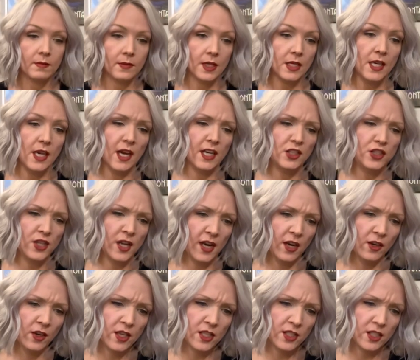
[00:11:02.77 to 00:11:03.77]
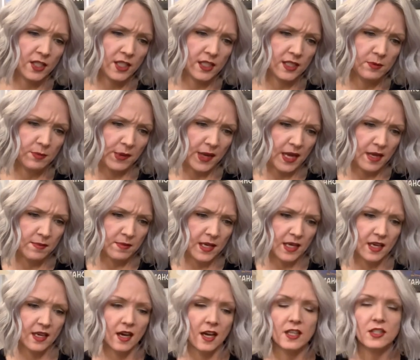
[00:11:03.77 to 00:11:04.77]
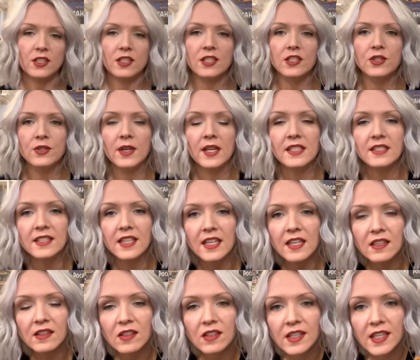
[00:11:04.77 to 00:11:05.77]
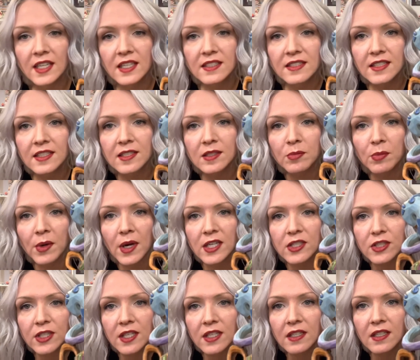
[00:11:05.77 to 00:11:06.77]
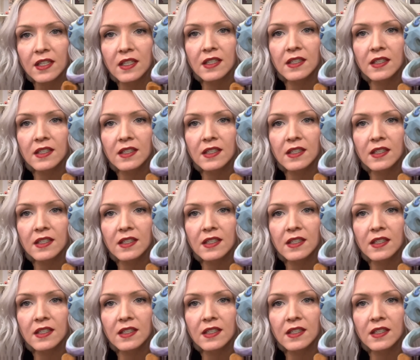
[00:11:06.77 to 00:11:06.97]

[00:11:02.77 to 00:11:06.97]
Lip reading: Yeah, I cherish this baby. Gosh, did you guys get a look at his expression?